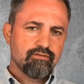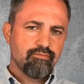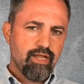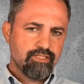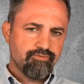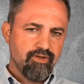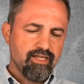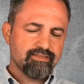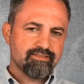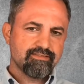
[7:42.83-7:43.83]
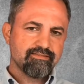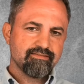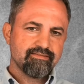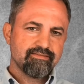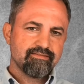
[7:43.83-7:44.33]
Paint your fence.
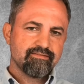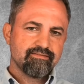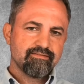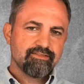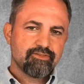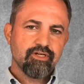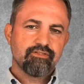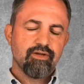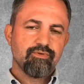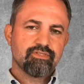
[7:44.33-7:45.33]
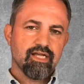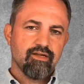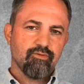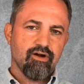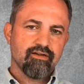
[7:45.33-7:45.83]
String trim your
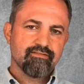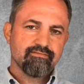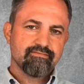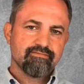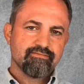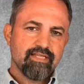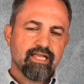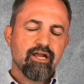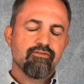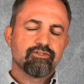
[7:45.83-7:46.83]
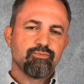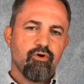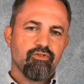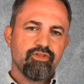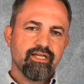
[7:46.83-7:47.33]
sidewalk. Take care of the
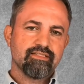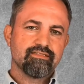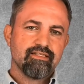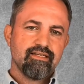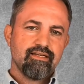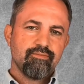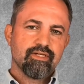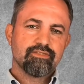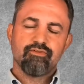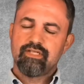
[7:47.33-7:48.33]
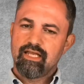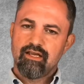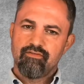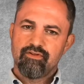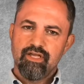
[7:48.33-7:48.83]
small things, because if you take
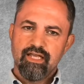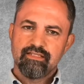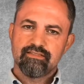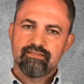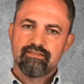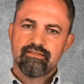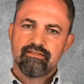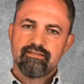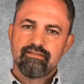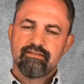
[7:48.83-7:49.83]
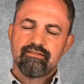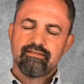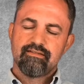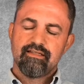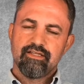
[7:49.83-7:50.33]
care of your things,
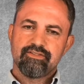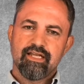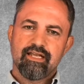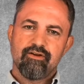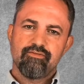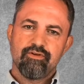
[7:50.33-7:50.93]
they'll take care of you.